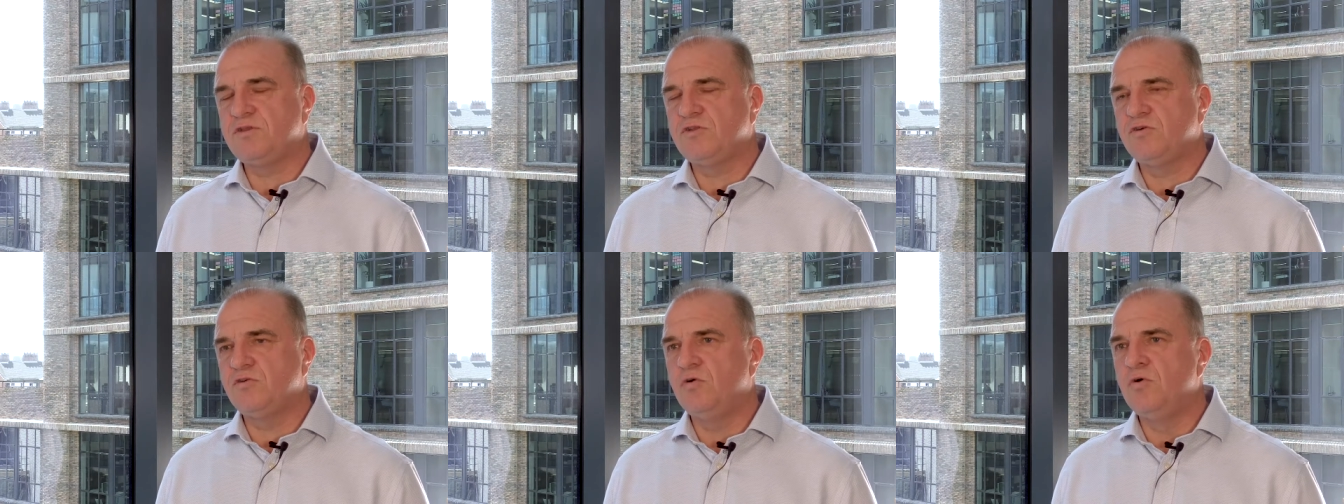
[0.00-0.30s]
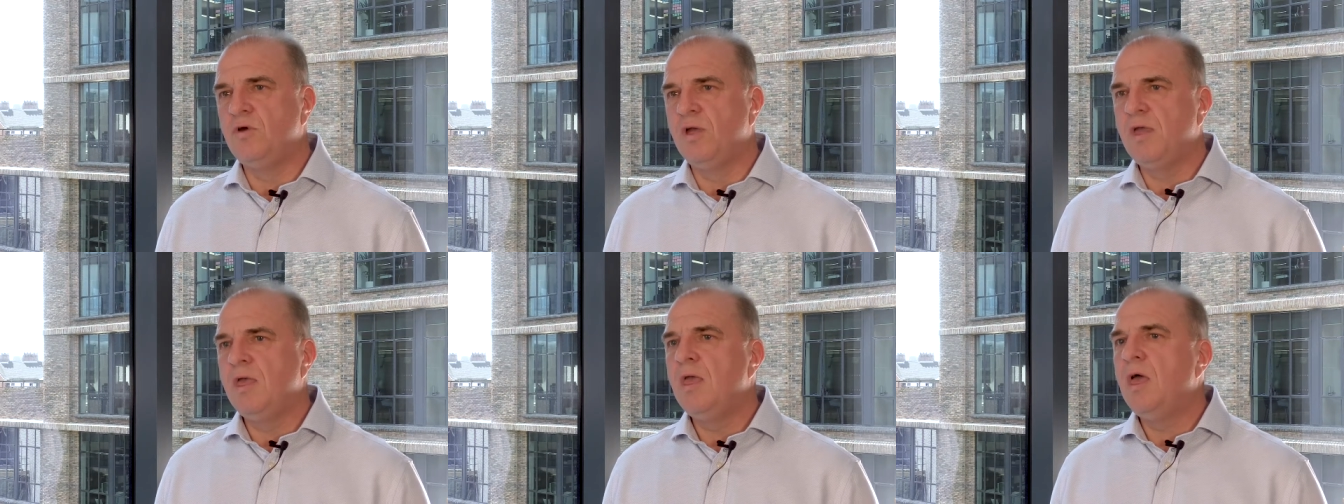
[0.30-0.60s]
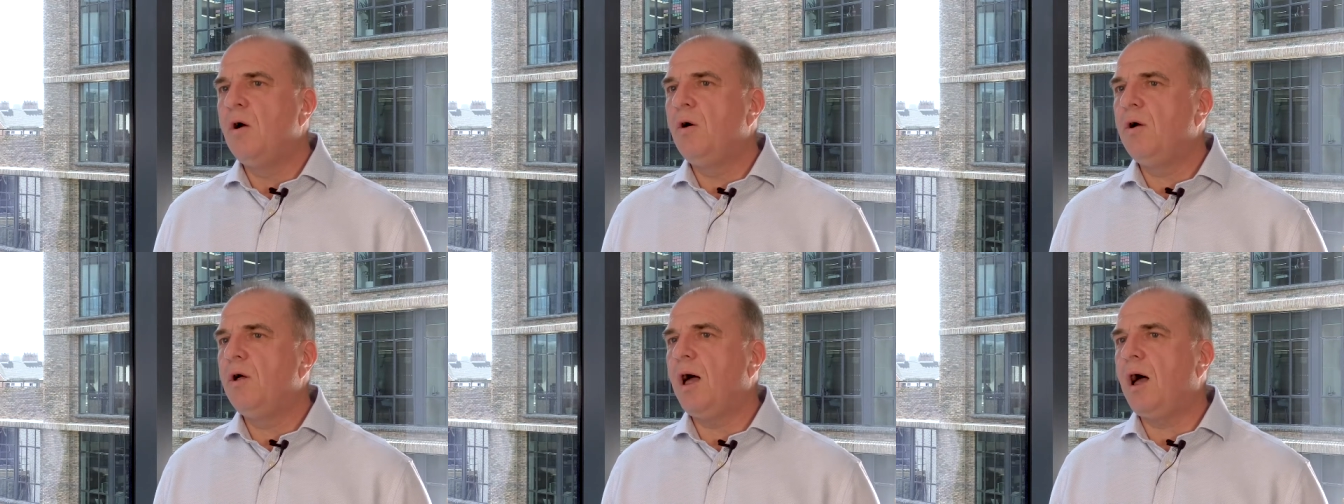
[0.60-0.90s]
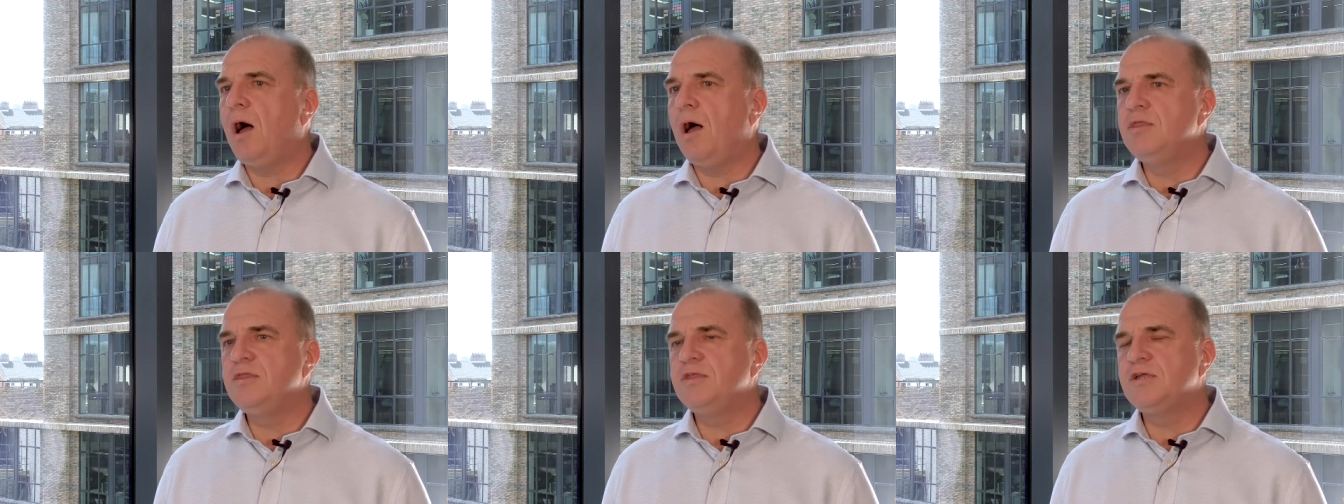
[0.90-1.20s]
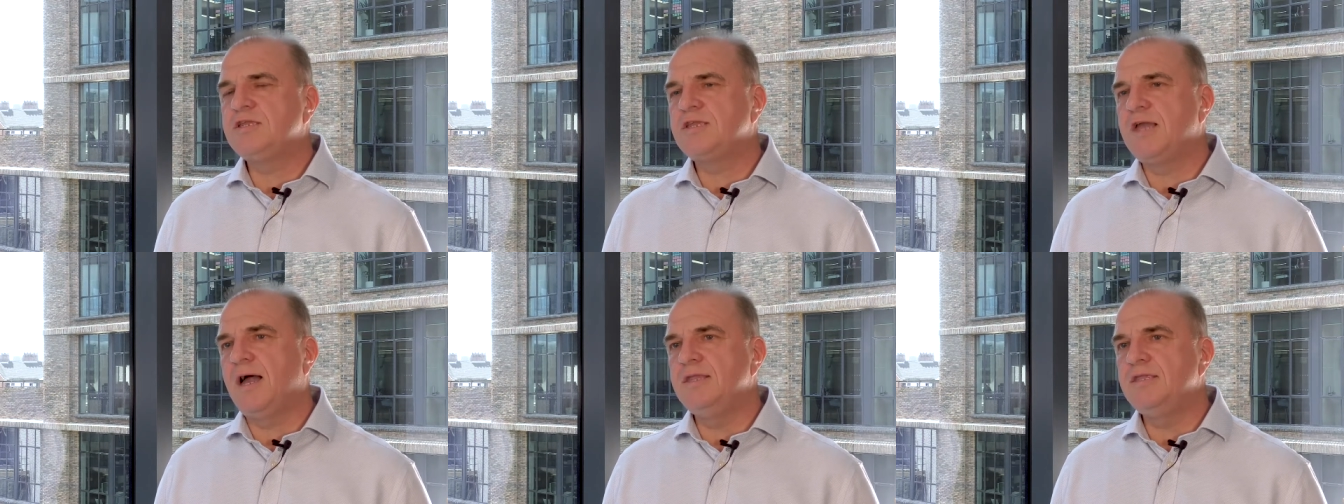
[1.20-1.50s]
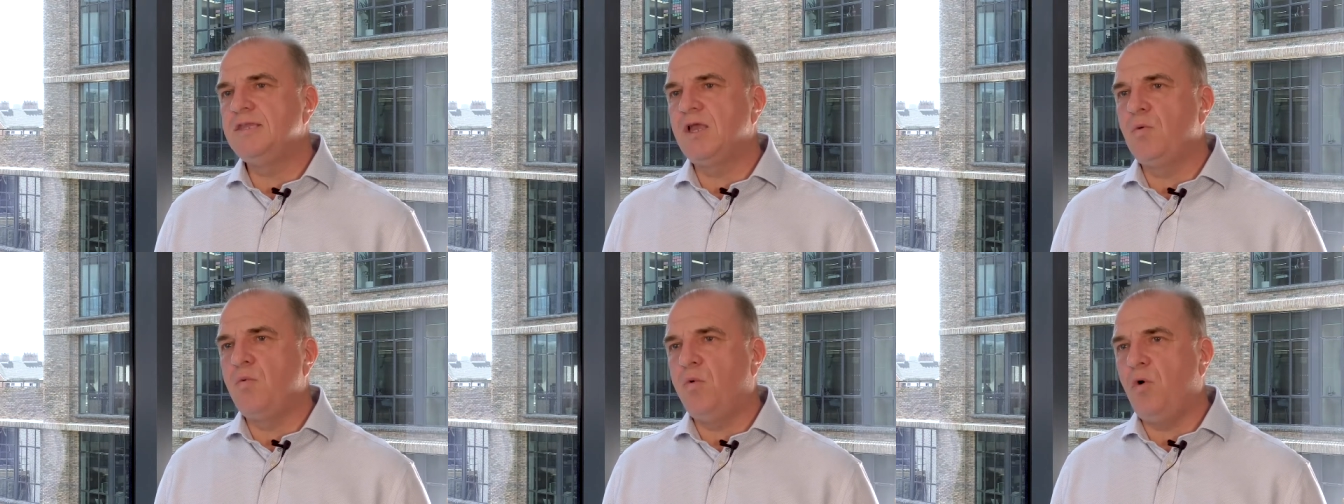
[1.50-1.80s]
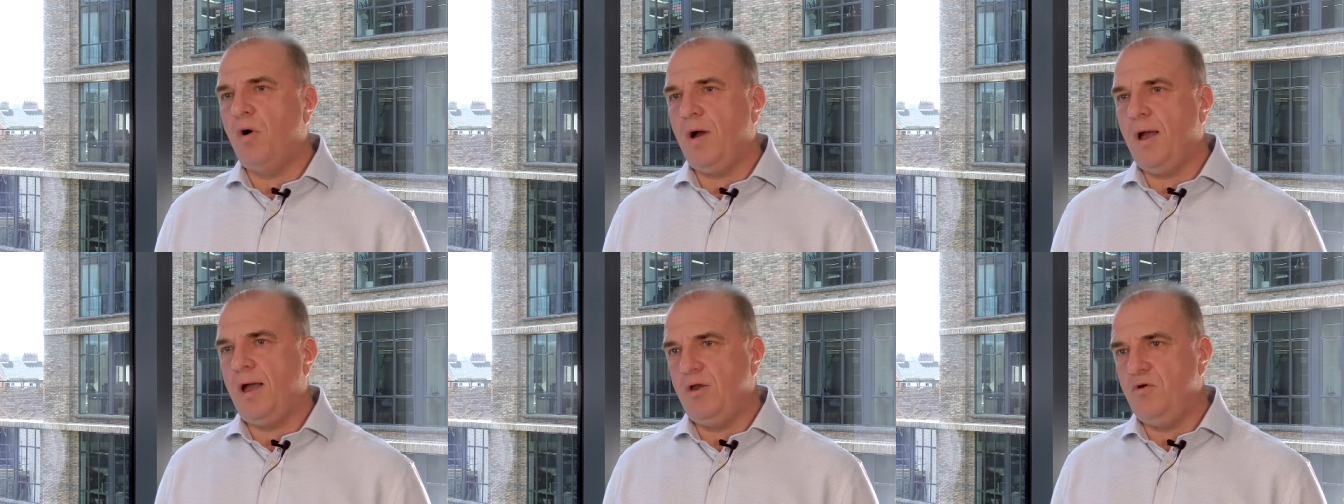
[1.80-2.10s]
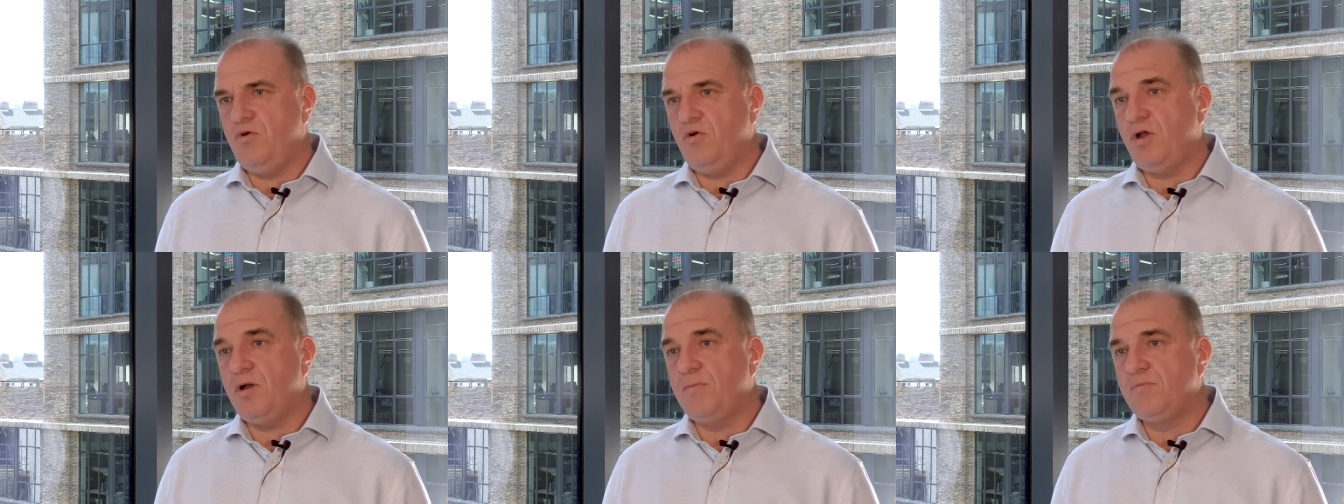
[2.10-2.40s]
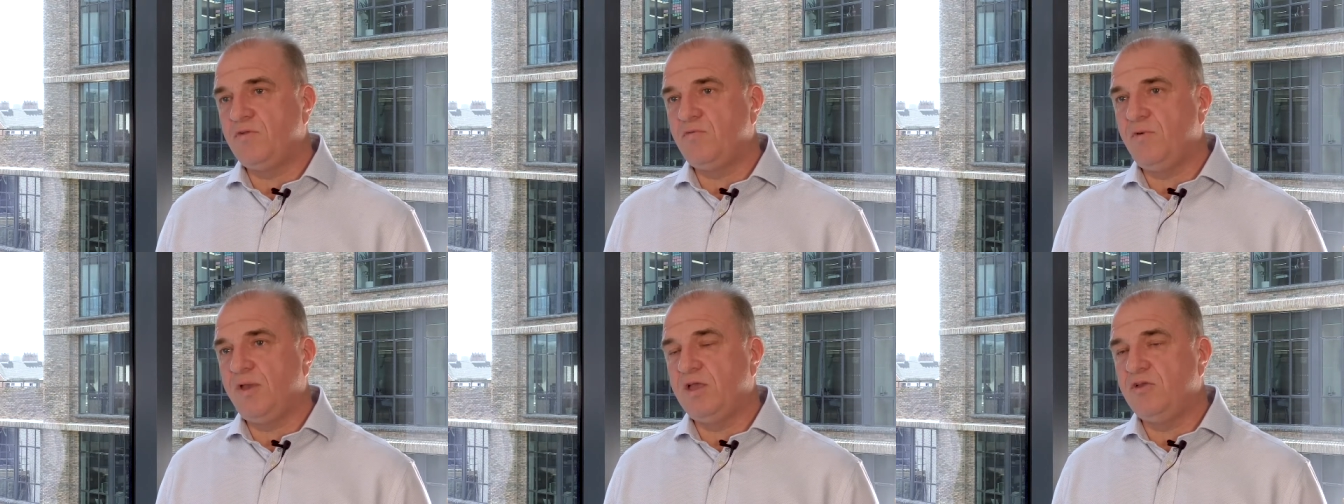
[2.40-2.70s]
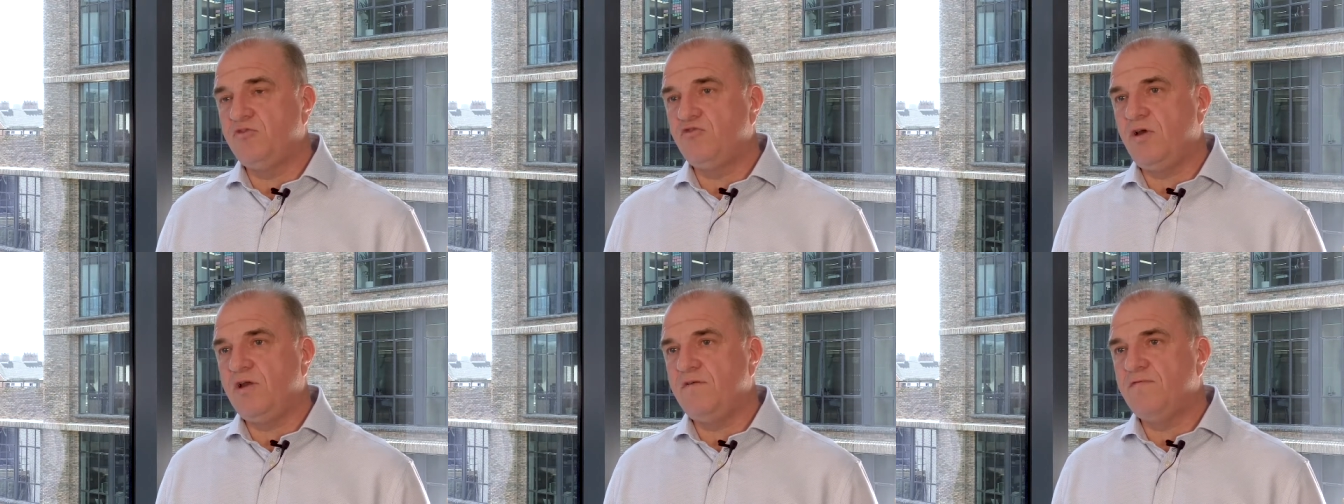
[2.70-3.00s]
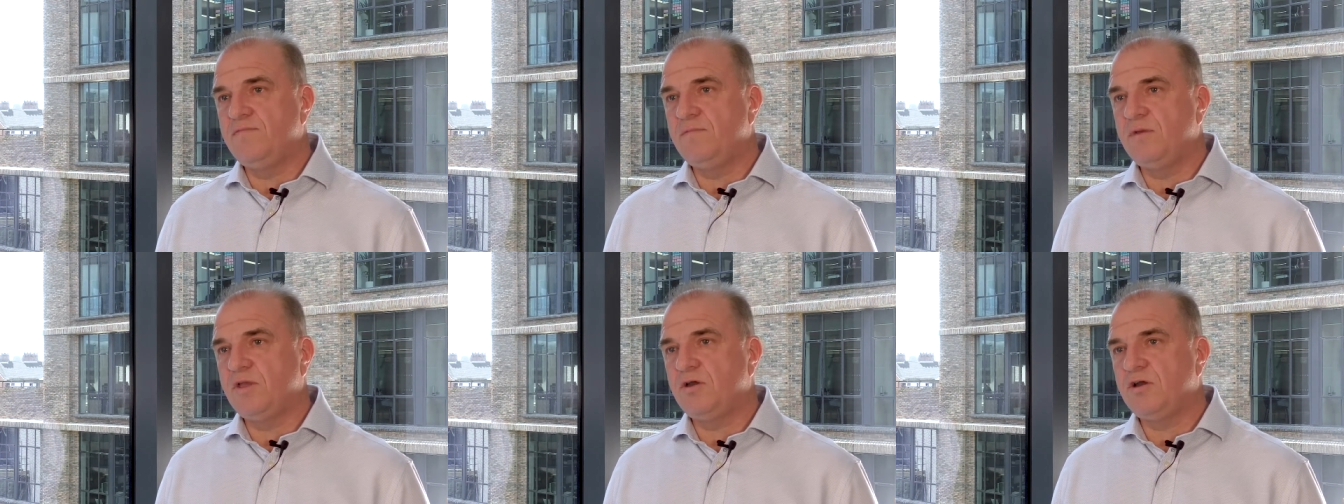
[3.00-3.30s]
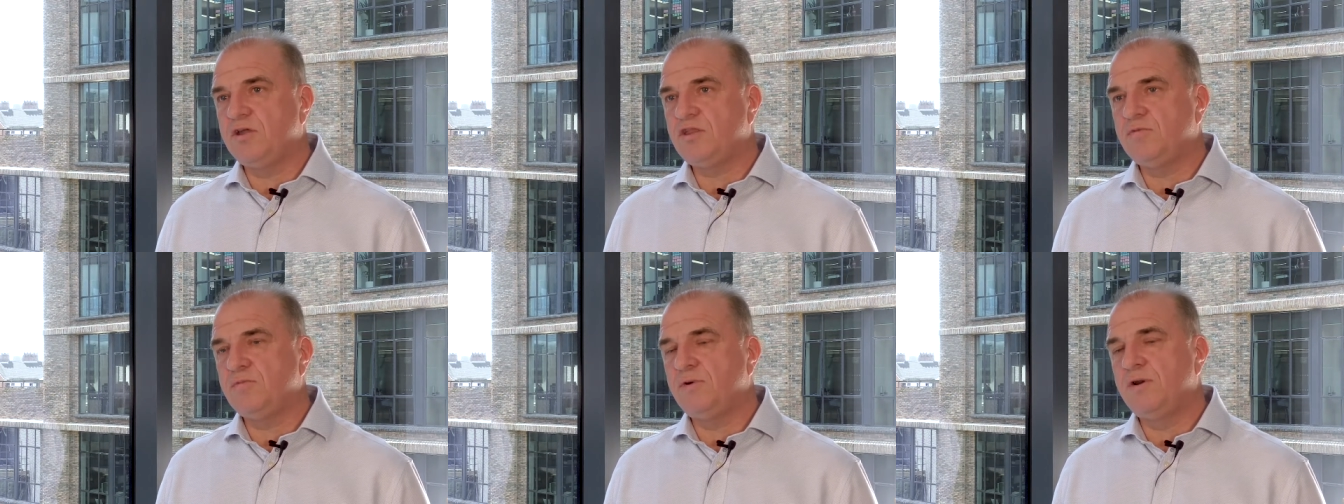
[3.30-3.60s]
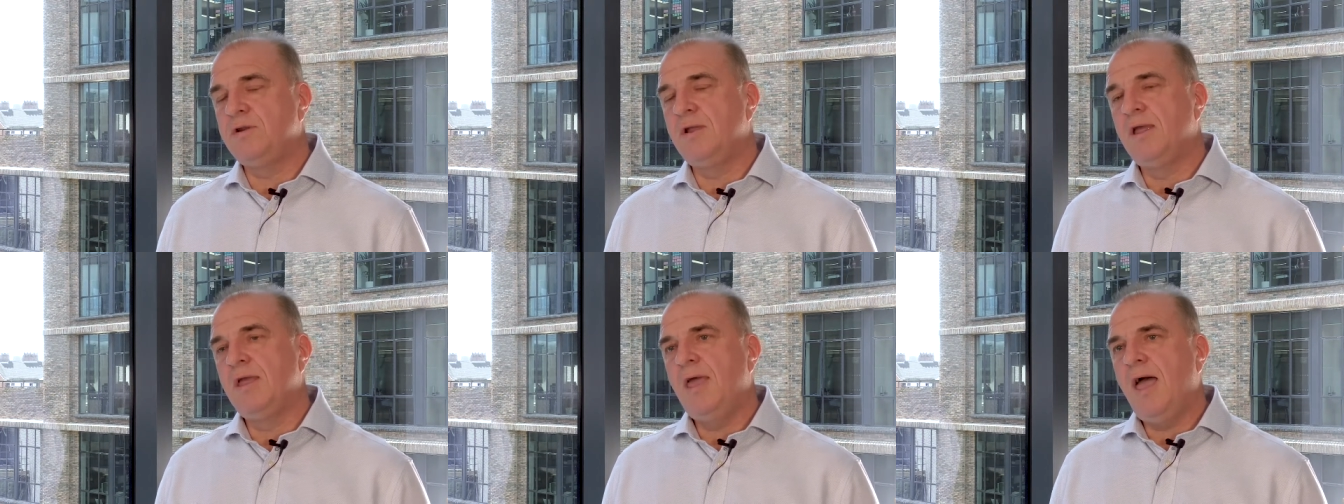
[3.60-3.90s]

So understanding what outcomes we can drive from the customer